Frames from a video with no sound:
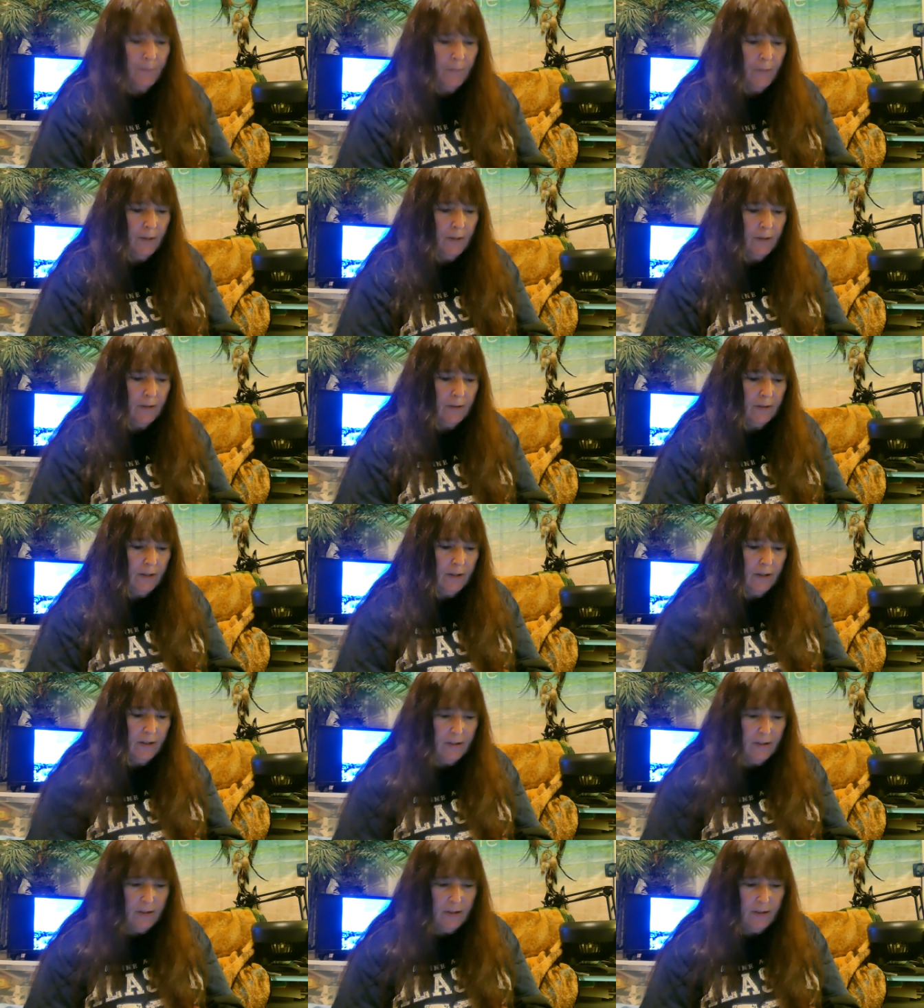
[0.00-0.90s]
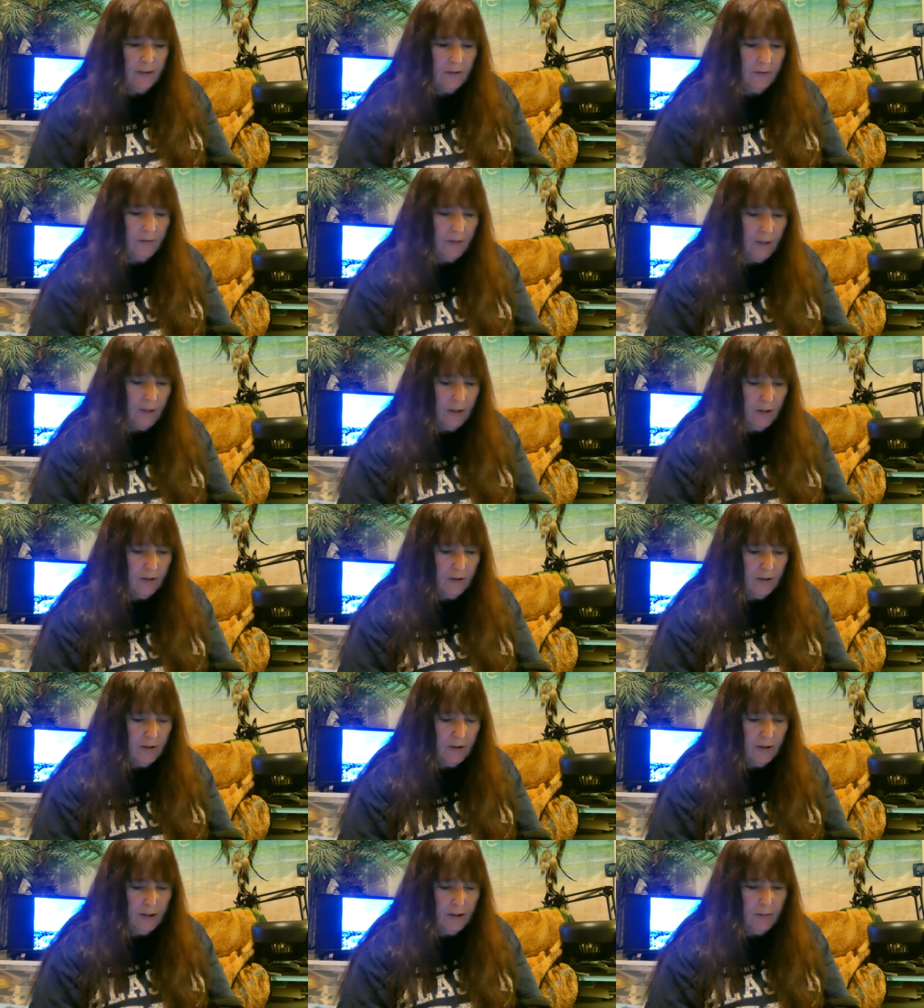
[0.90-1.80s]
And like I said, it's very
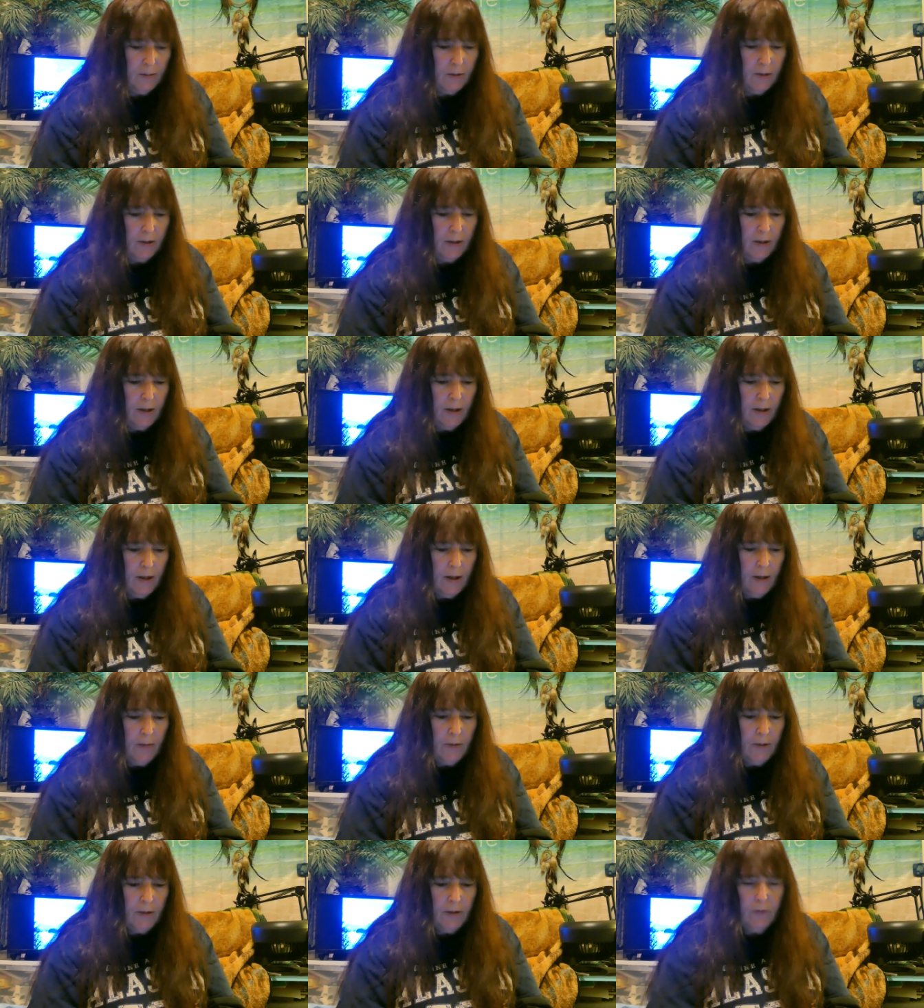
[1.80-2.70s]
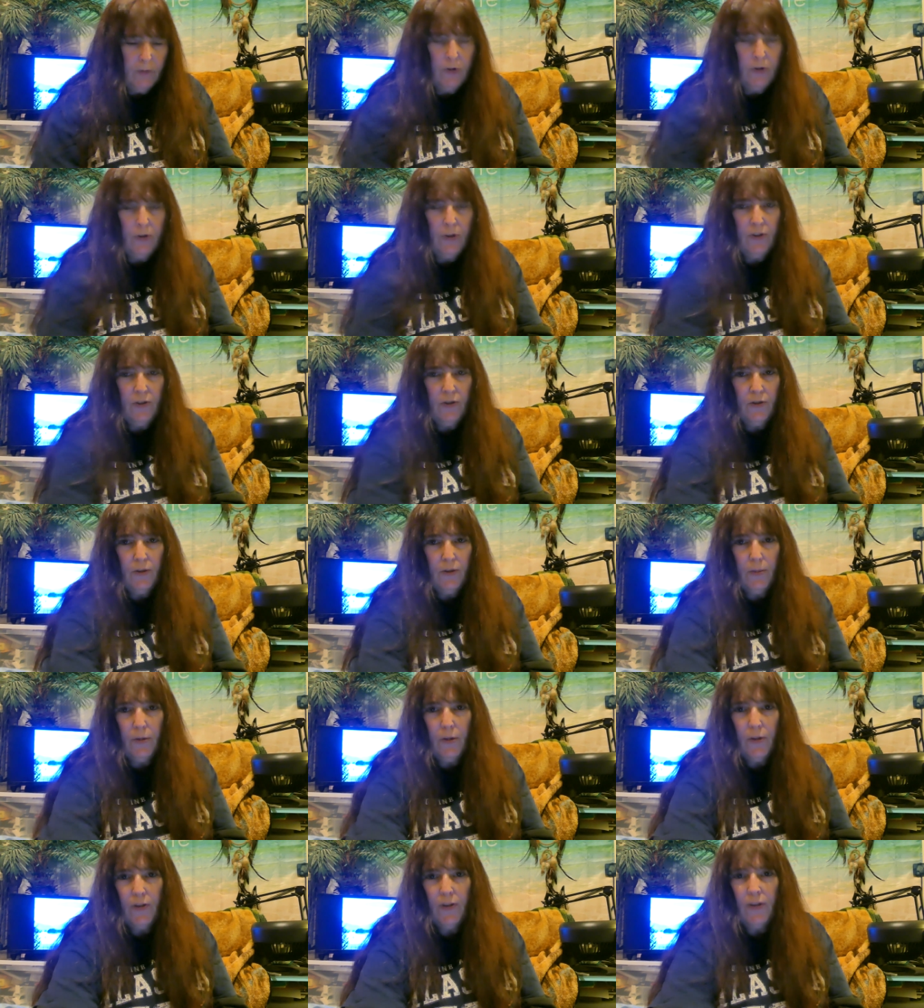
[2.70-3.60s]
interesting. But I'm not a real history
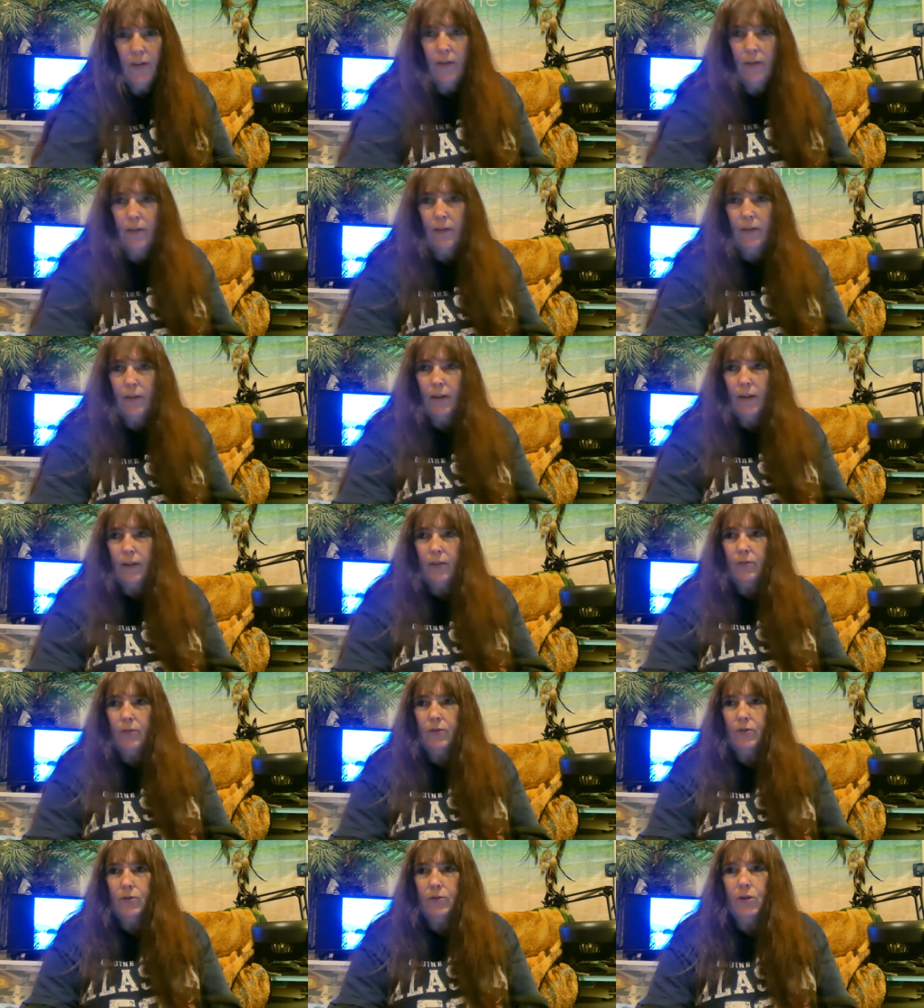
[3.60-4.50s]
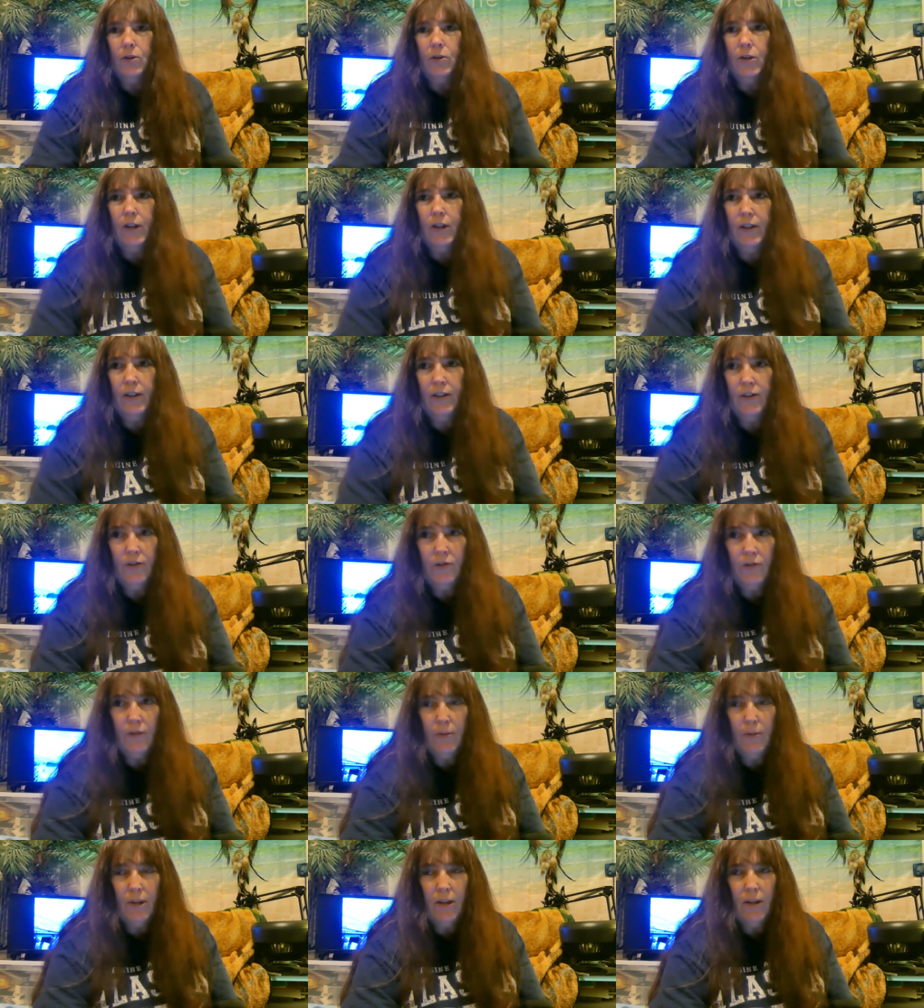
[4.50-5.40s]
person. I don't do a whole lot of
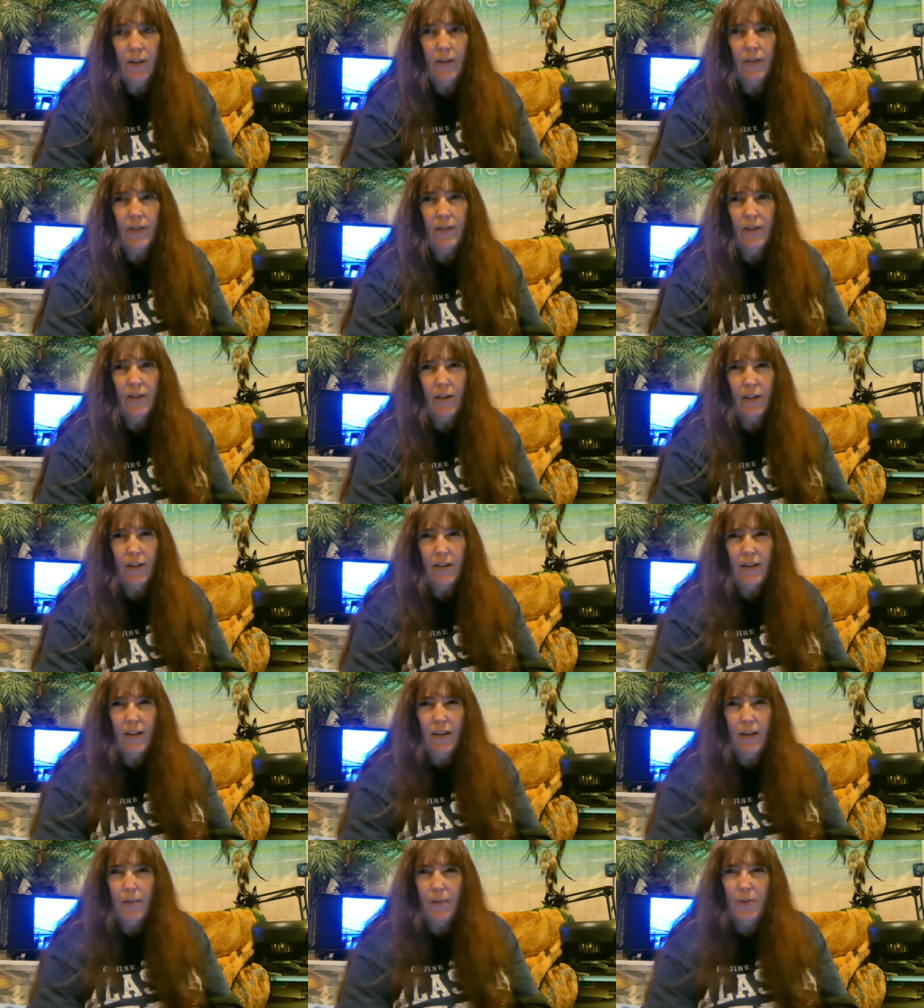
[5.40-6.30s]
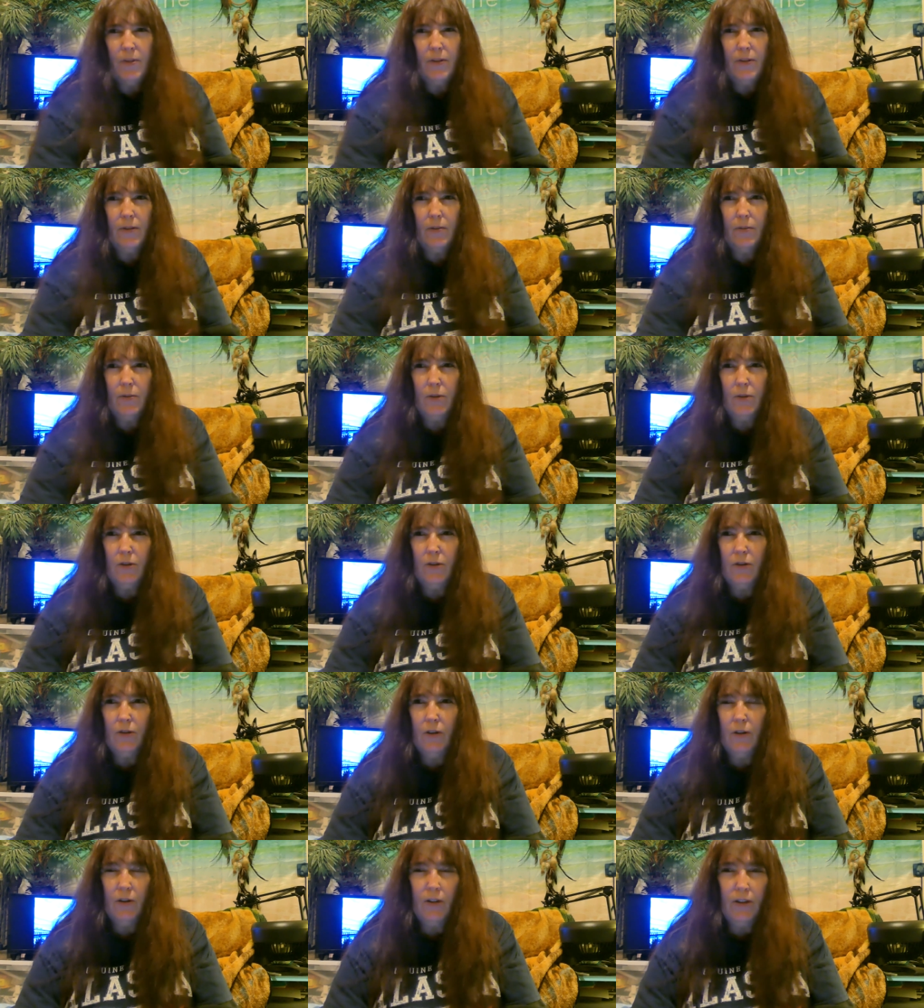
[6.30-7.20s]
history because a lot of times when
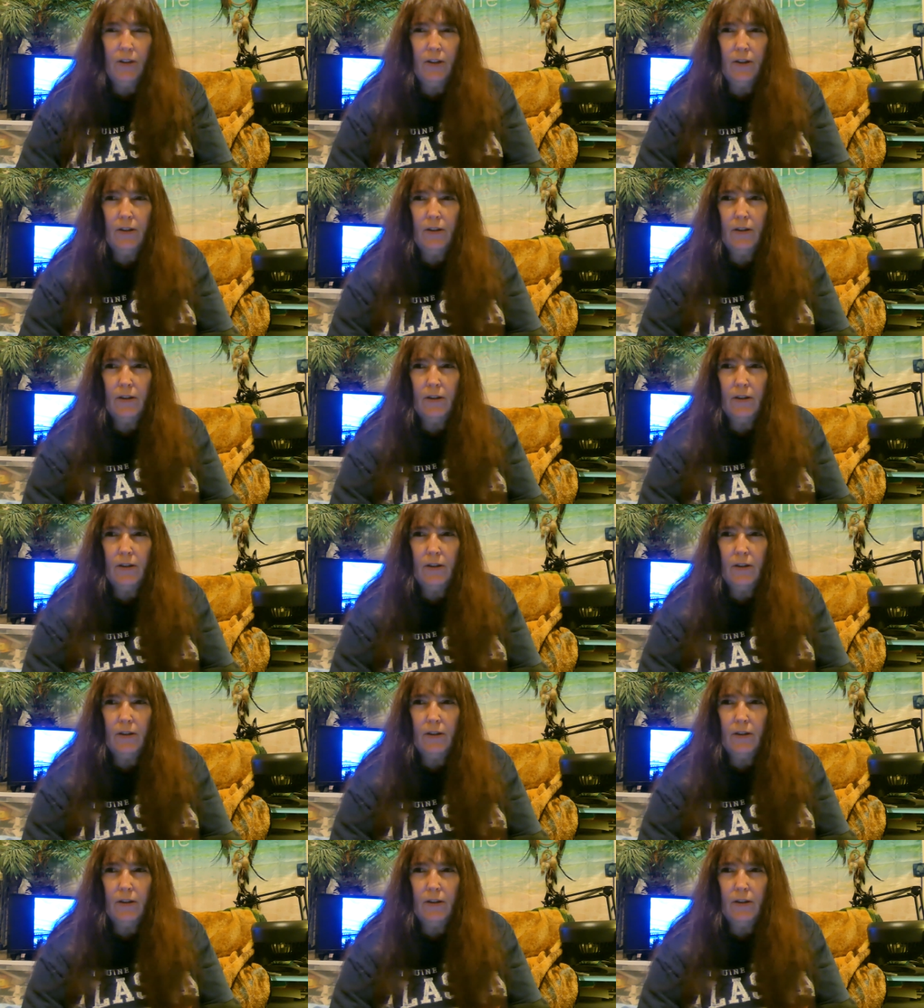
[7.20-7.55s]
you're on a